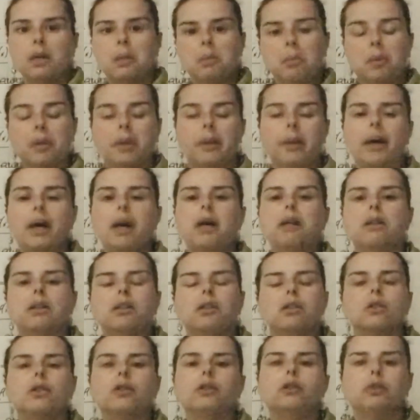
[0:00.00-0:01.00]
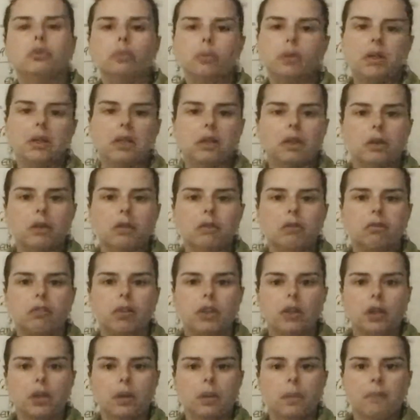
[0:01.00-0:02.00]
But that is going to be another
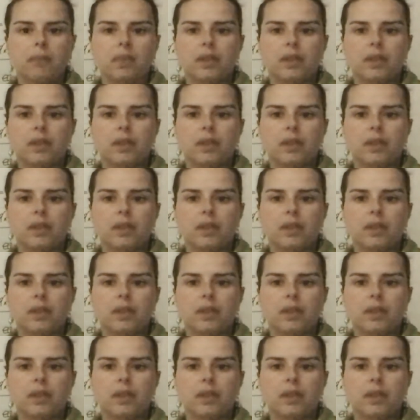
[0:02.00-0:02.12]
video.